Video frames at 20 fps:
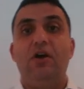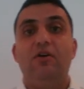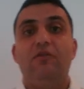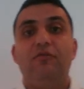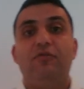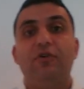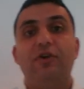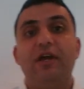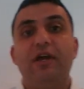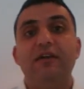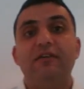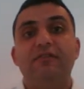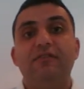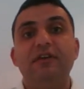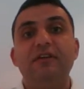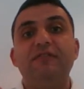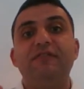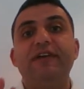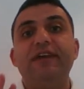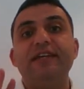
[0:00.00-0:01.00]
For a
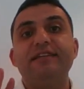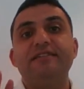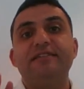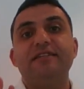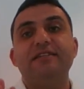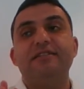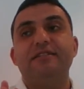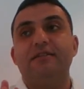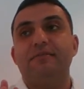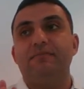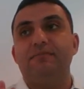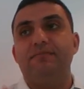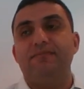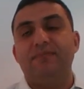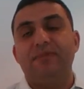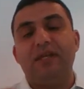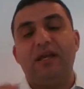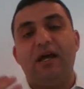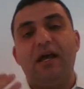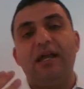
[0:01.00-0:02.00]
three-phase system,
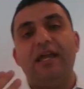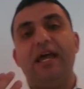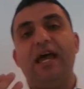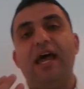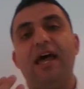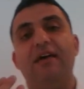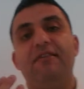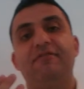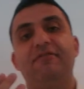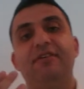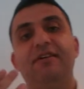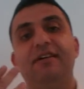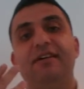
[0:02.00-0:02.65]
I have